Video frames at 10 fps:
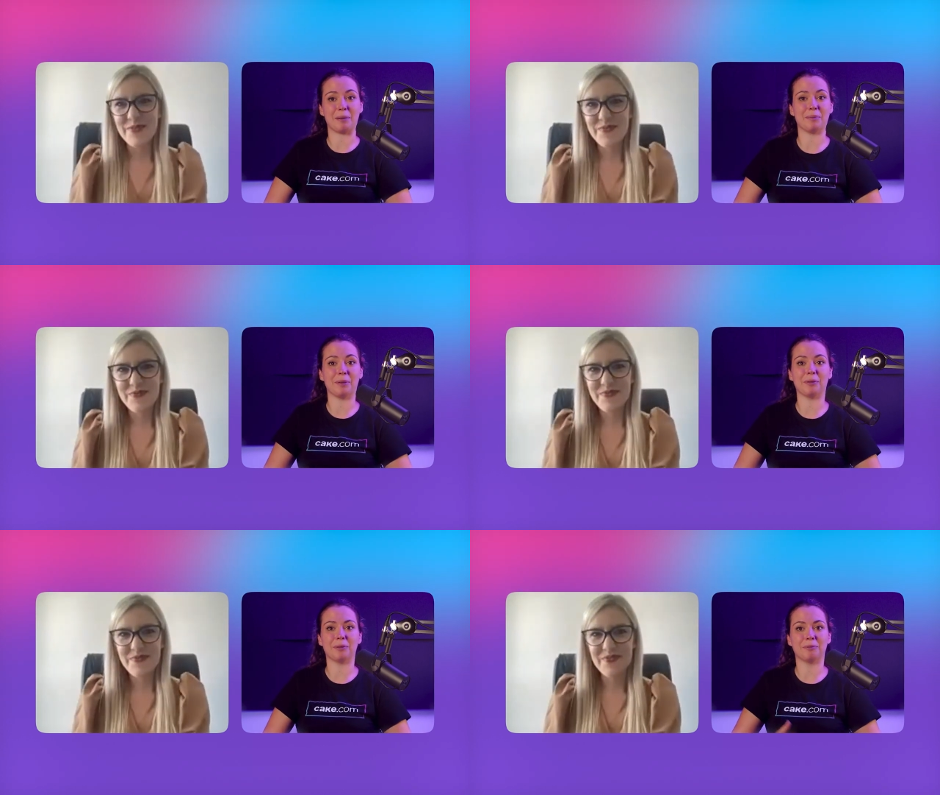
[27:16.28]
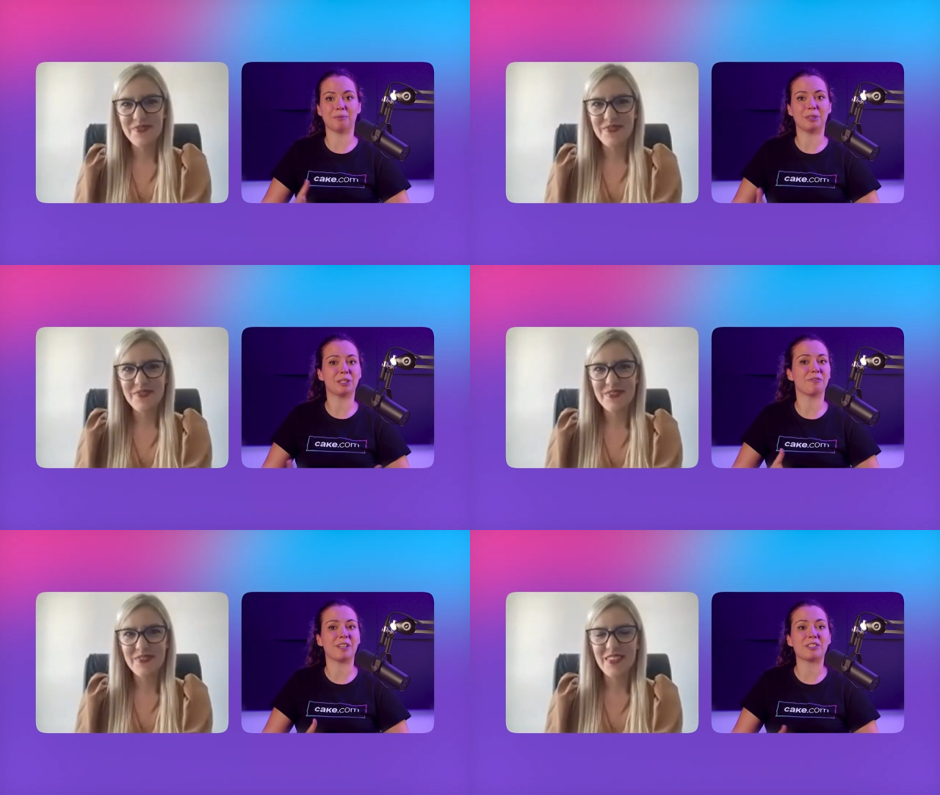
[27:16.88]
Speaker 1: Pumble?
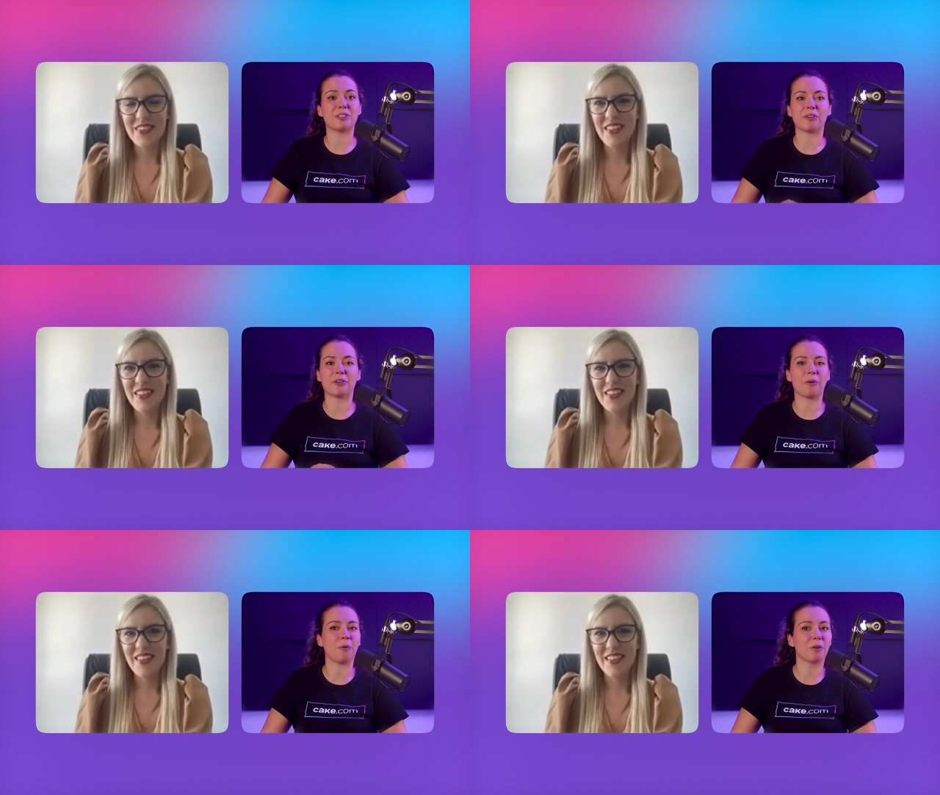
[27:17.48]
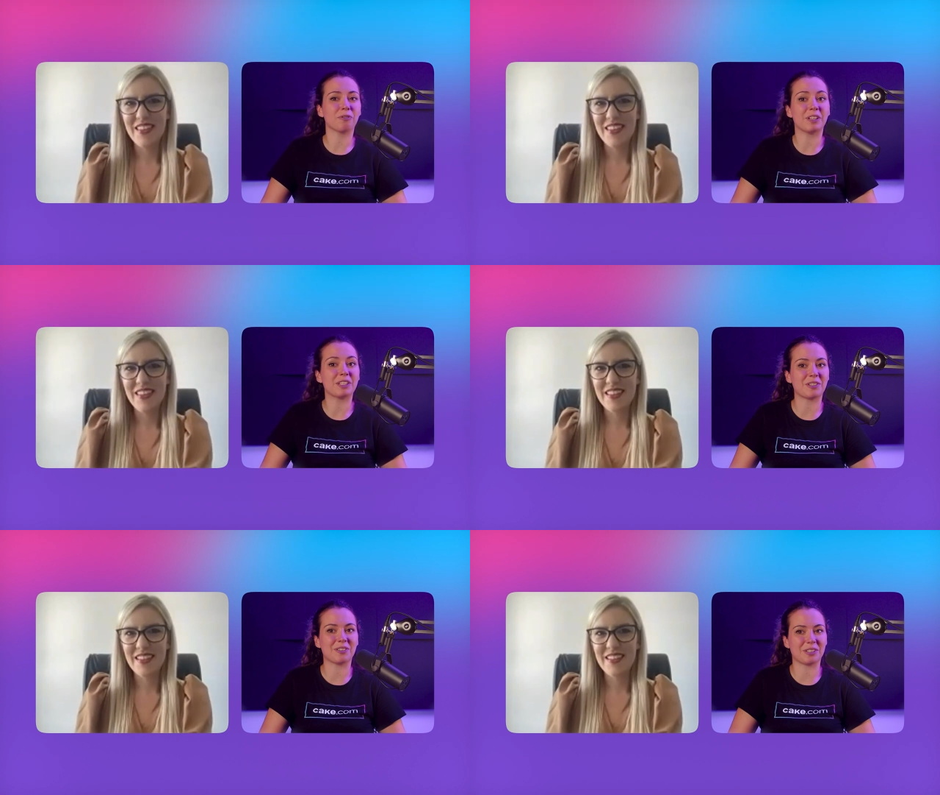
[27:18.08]
Which feature or
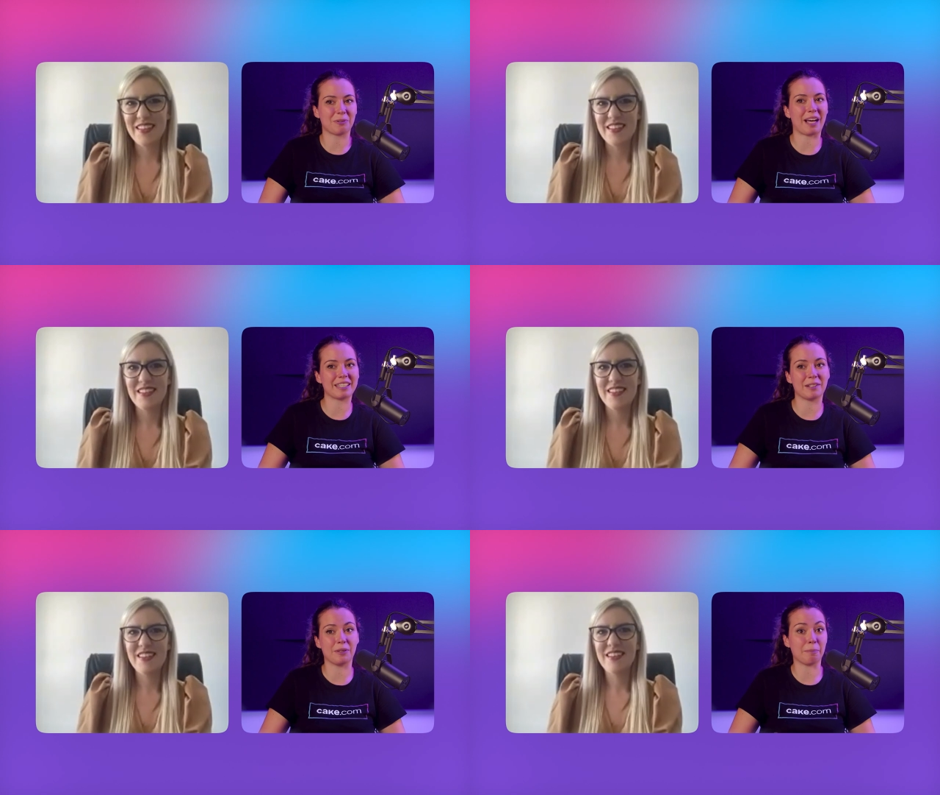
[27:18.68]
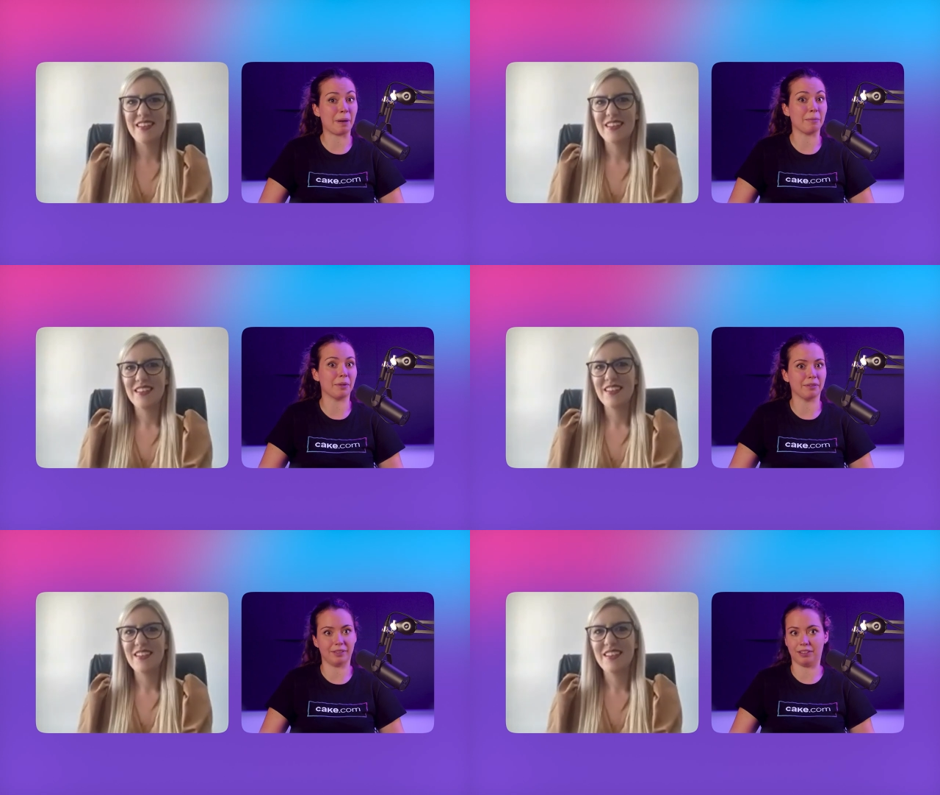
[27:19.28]
features attracted you to
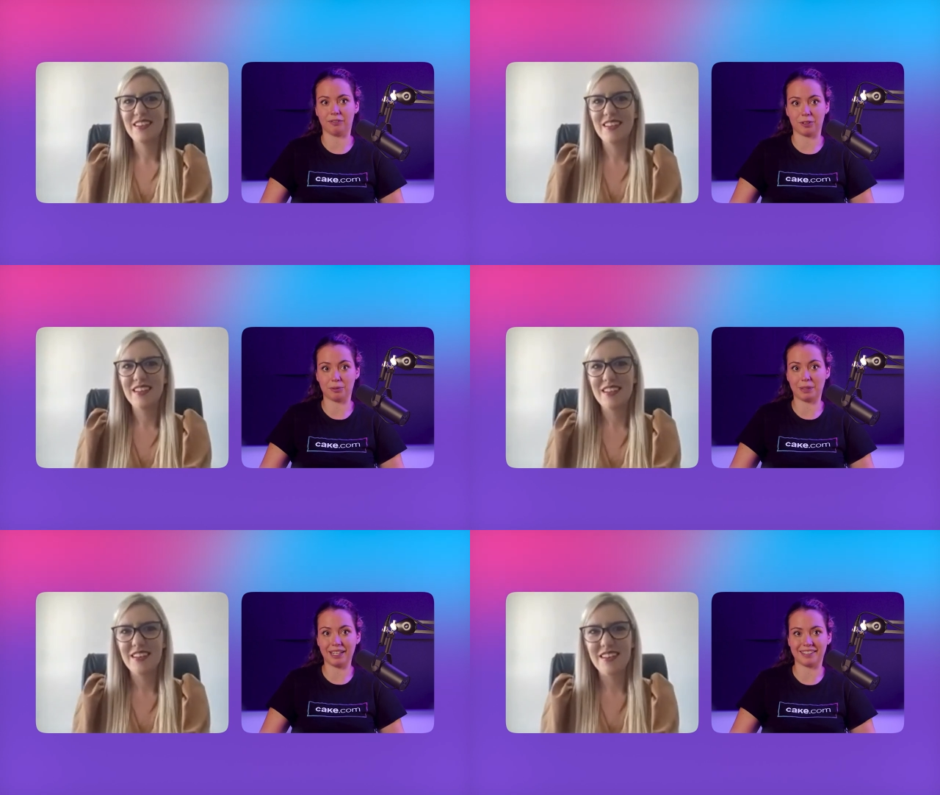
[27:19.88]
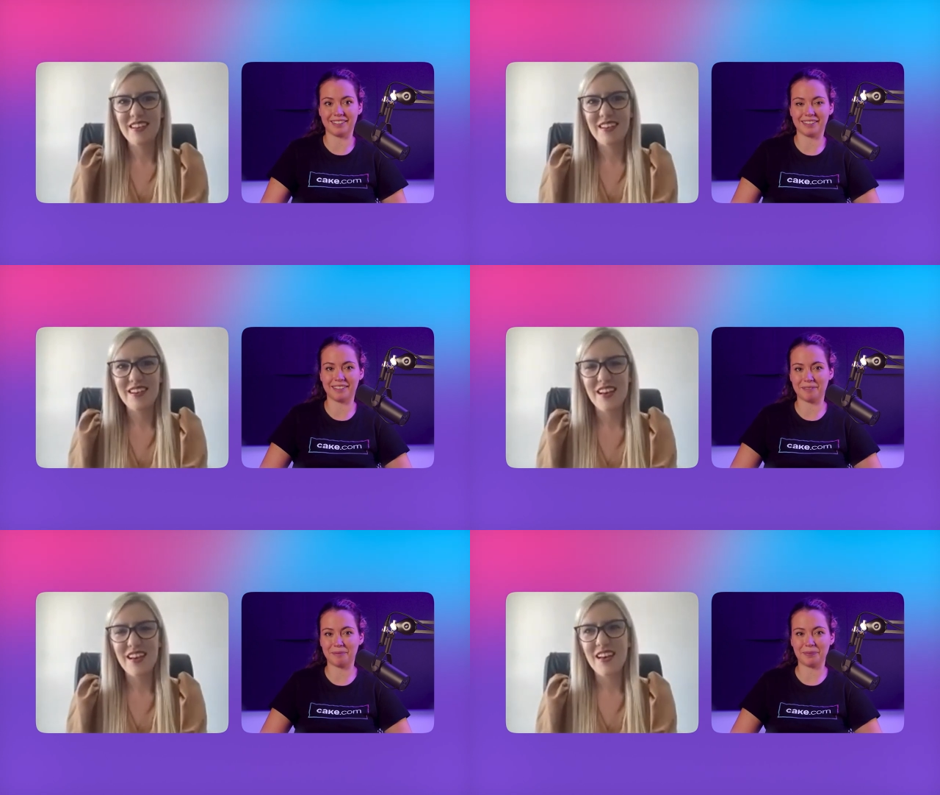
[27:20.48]
Pumble in the first place?
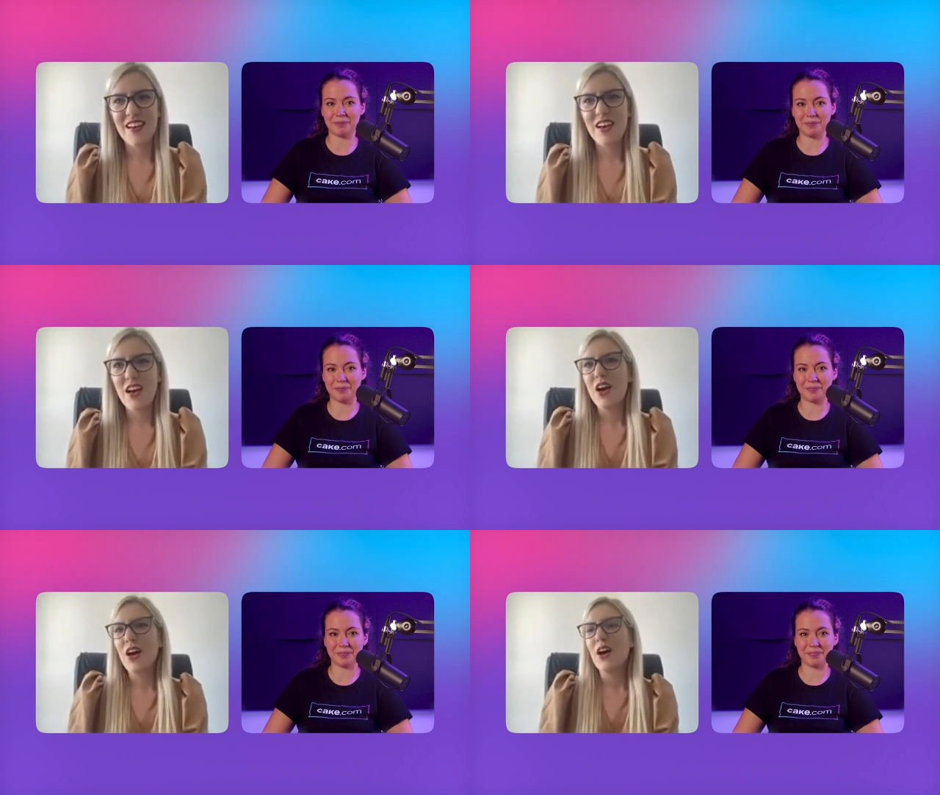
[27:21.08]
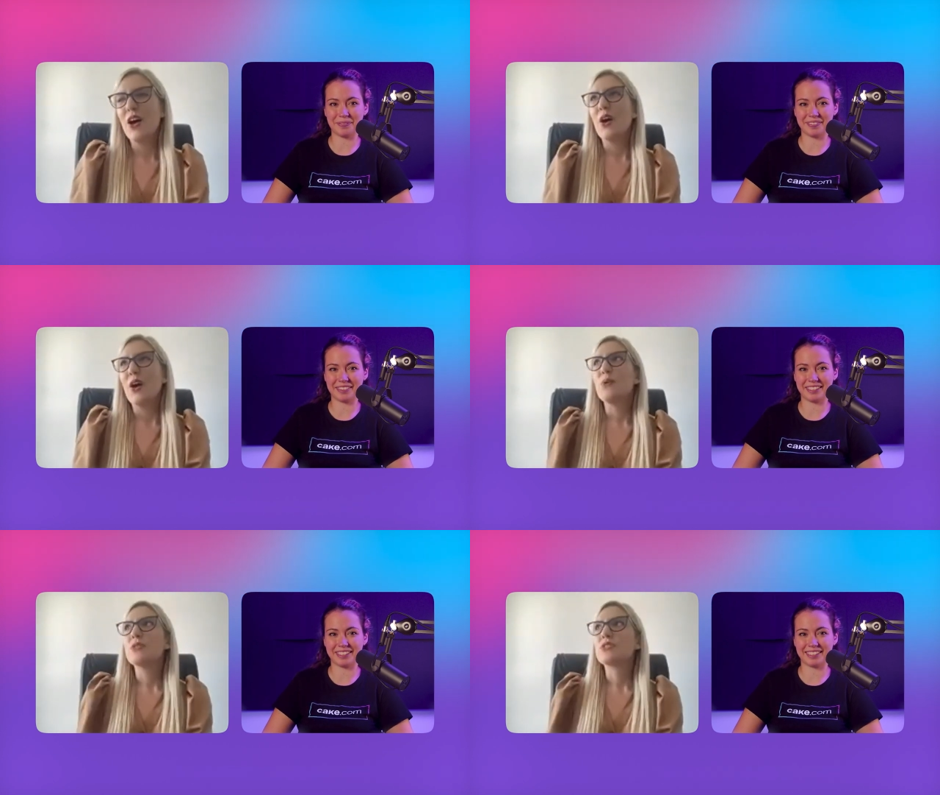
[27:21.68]

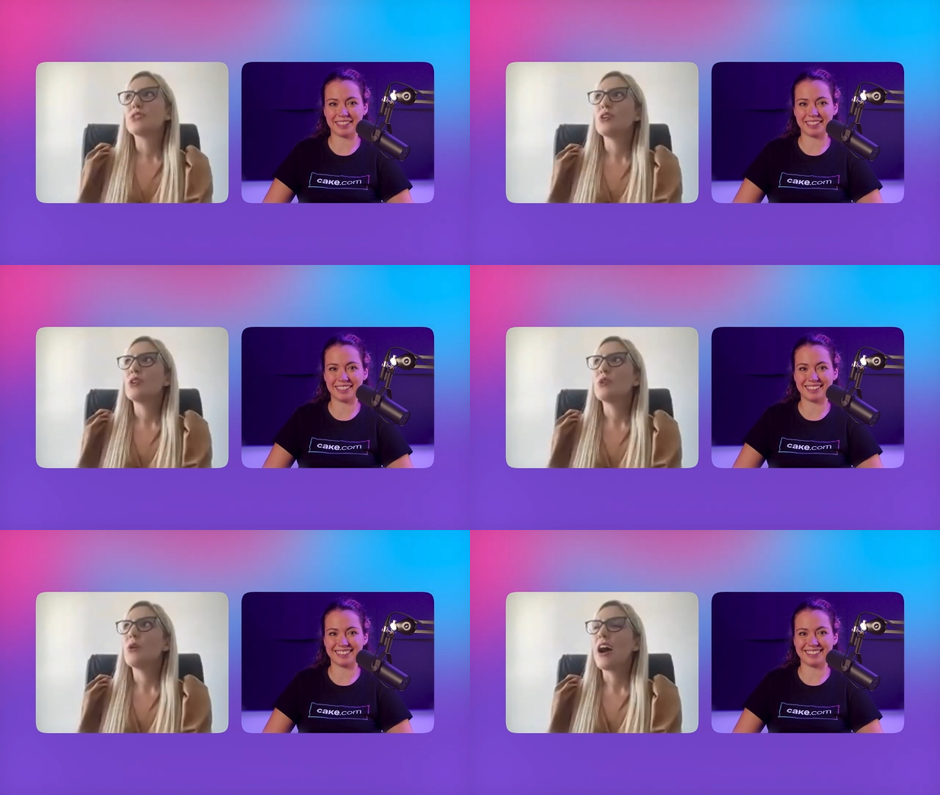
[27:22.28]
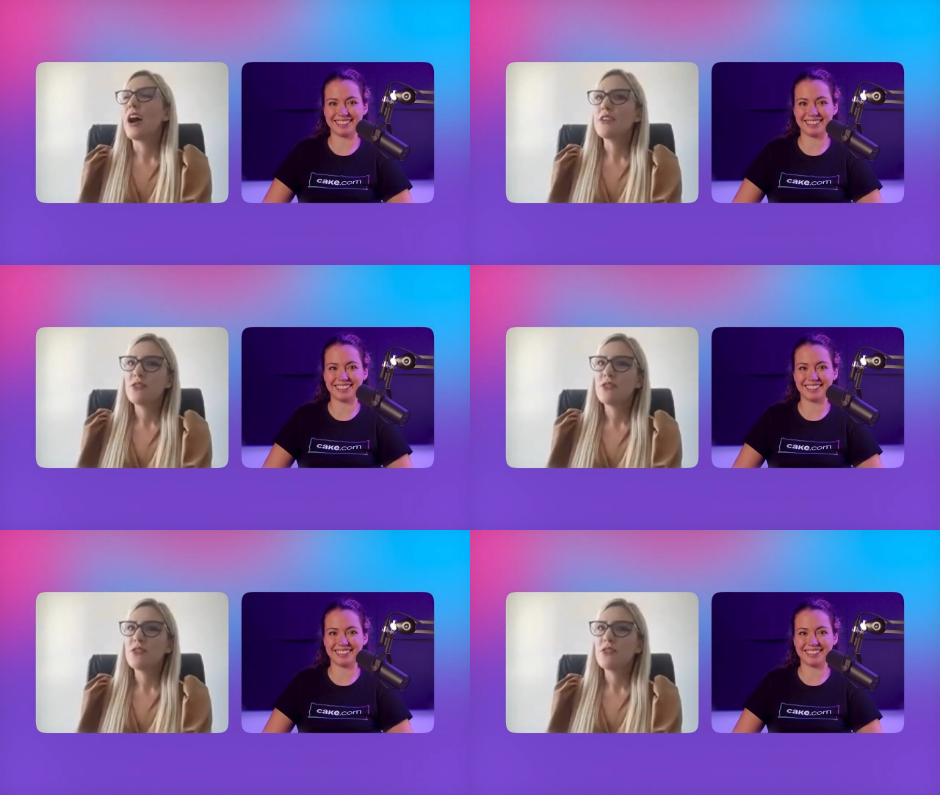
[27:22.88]
Speaker 2: Oh, so I